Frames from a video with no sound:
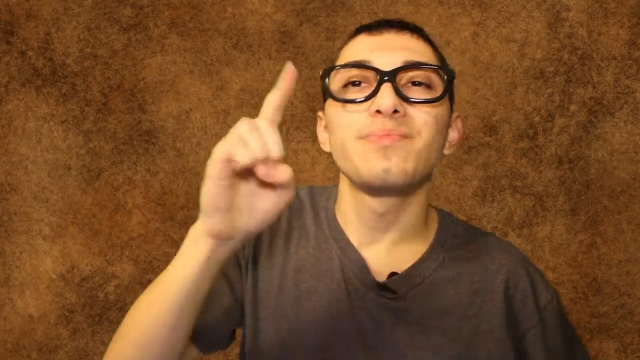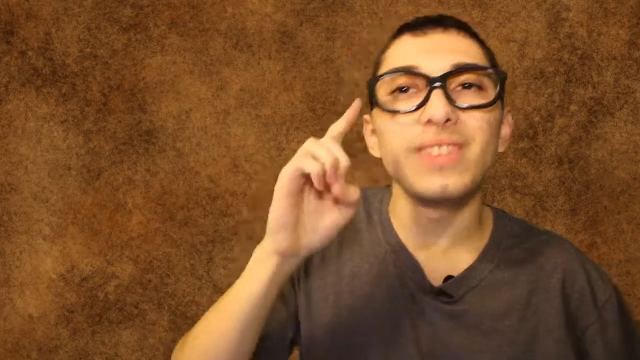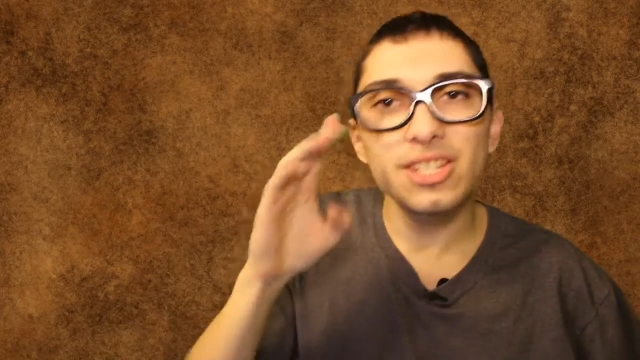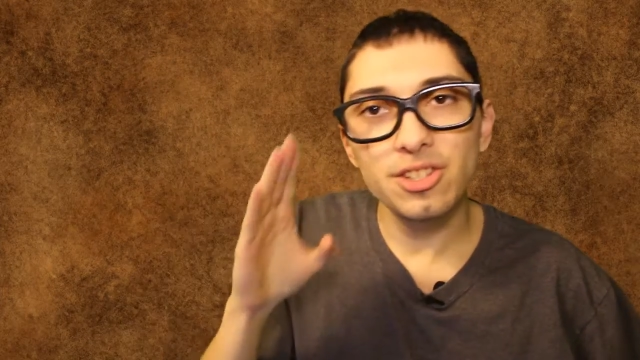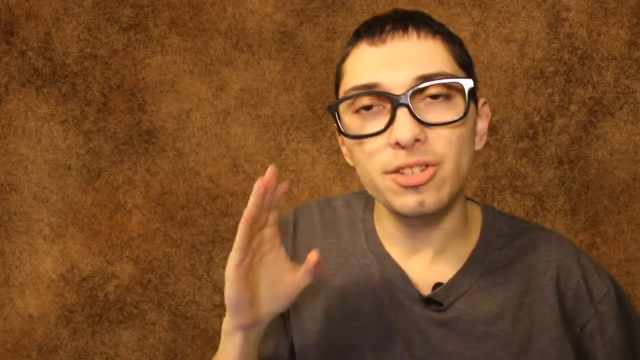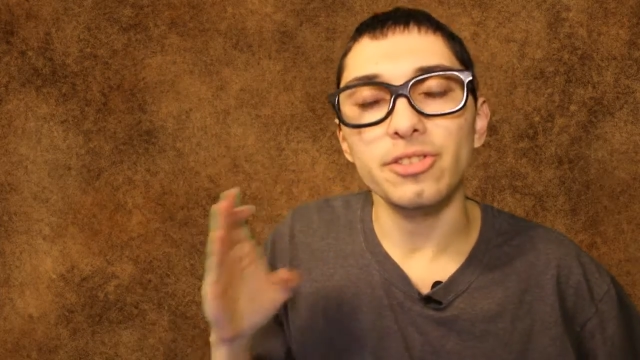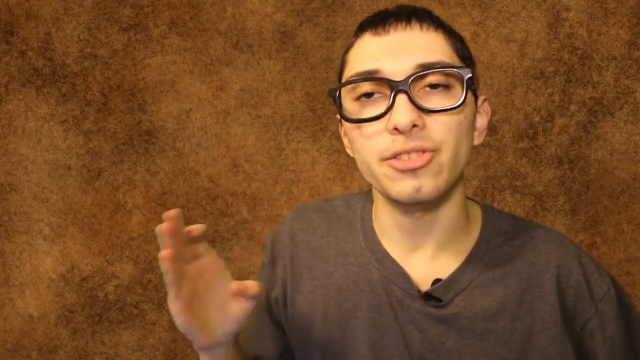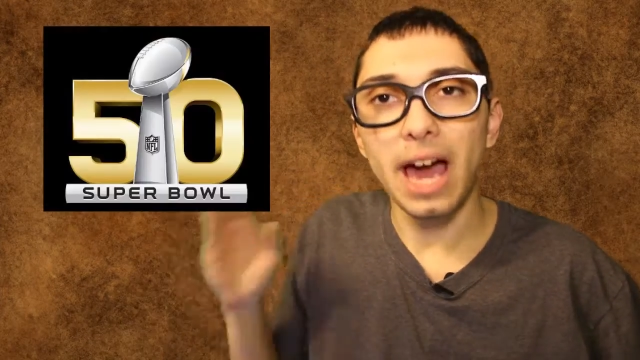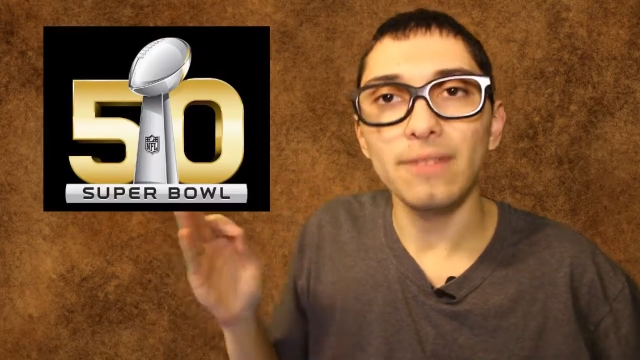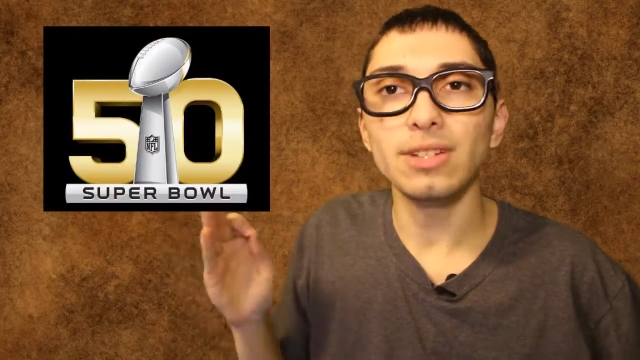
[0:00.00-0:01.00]
this
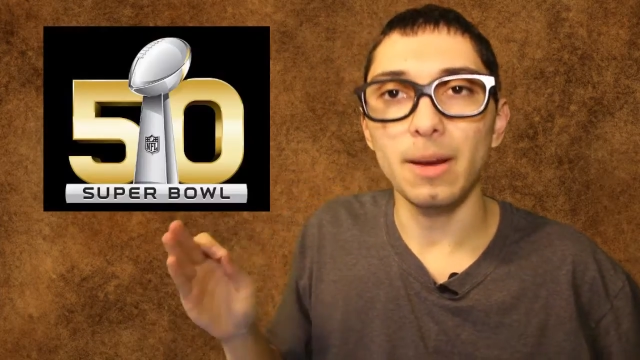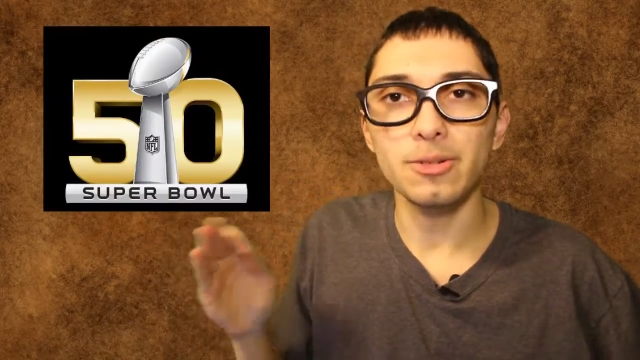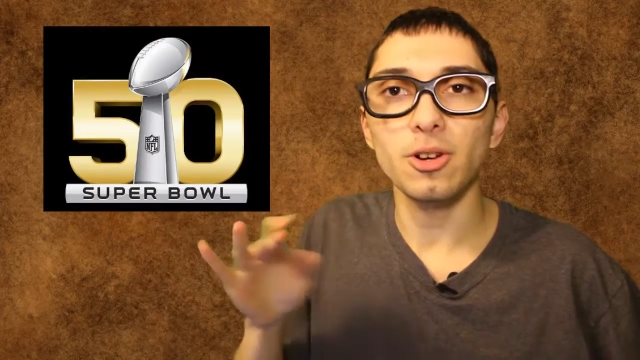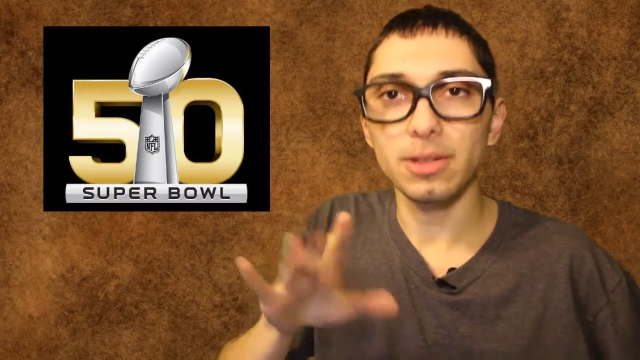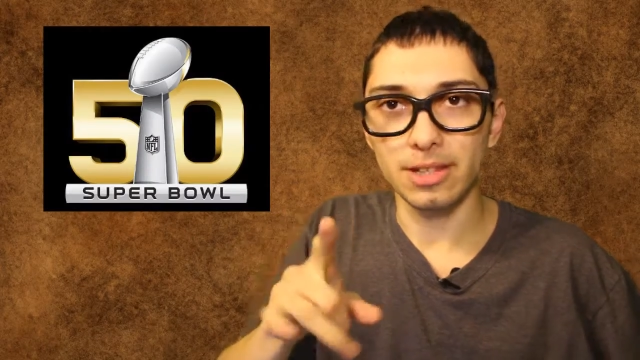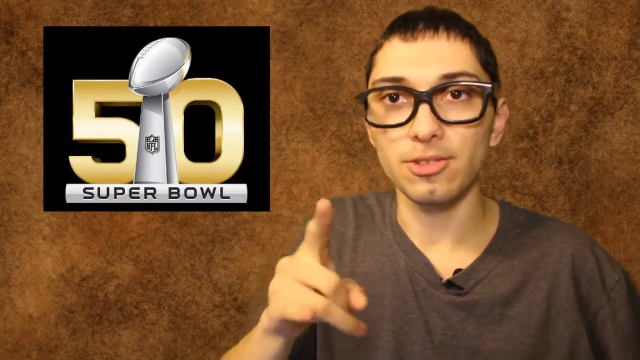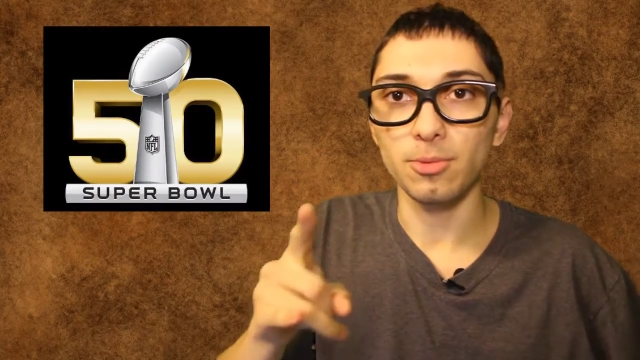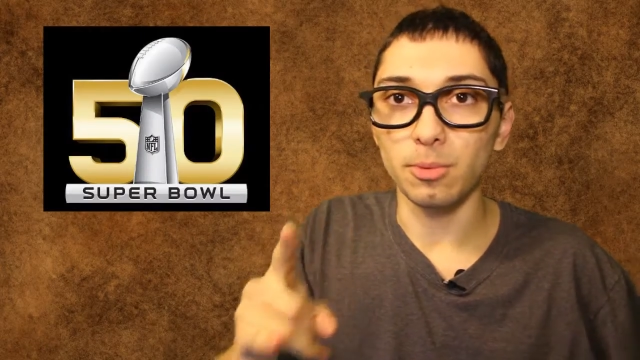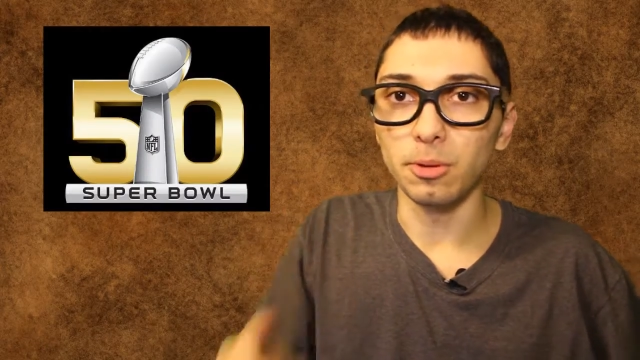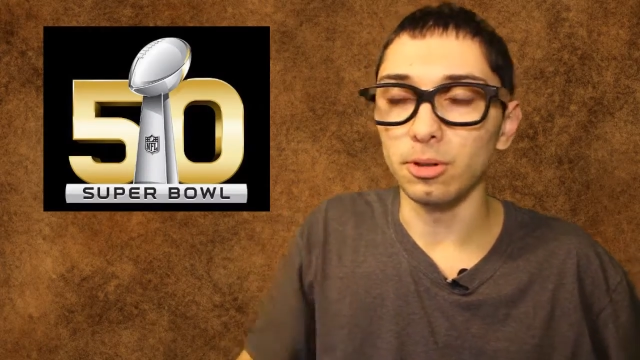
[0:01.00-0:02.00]
year's halftime show at the
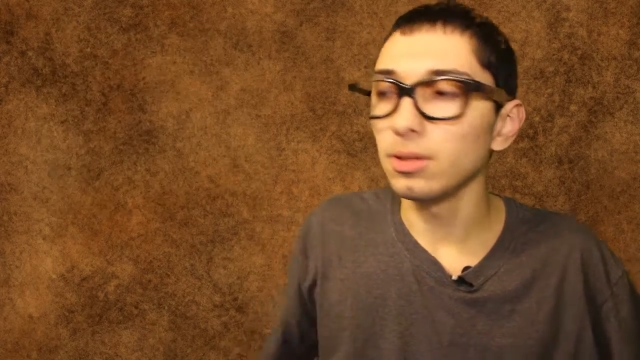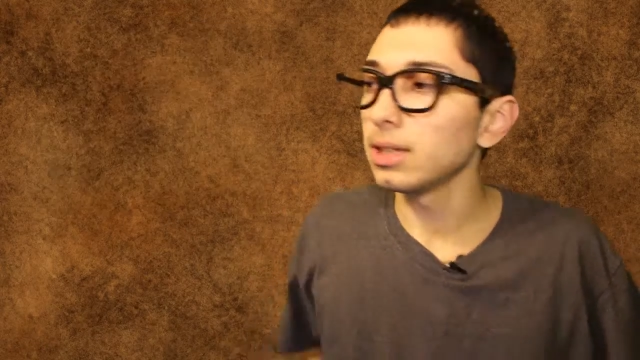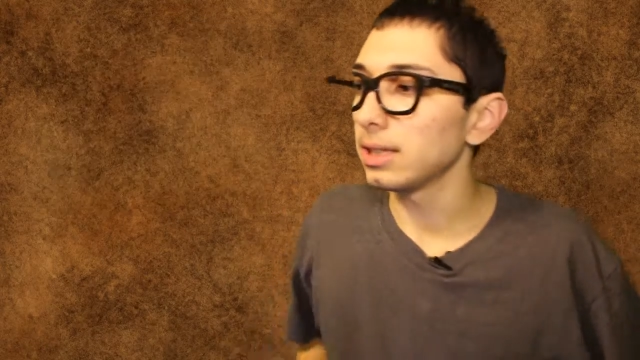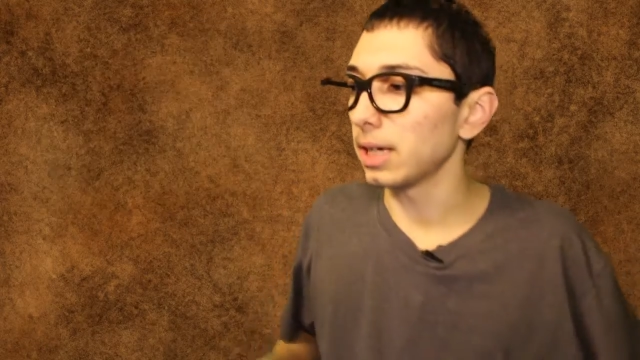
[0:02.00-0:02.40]
Super Bowl,